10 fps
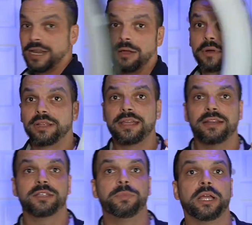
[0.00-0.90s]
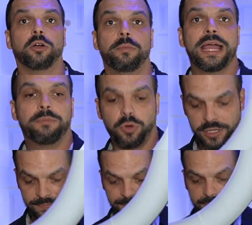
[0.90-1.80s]
now we're gonna take this big old bad
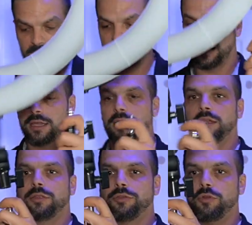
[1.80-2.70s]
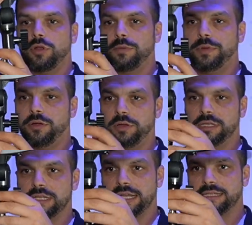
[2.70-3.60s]
boy and throw it up here on
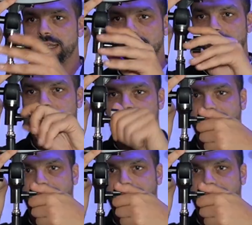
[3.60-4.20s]
this light stand here.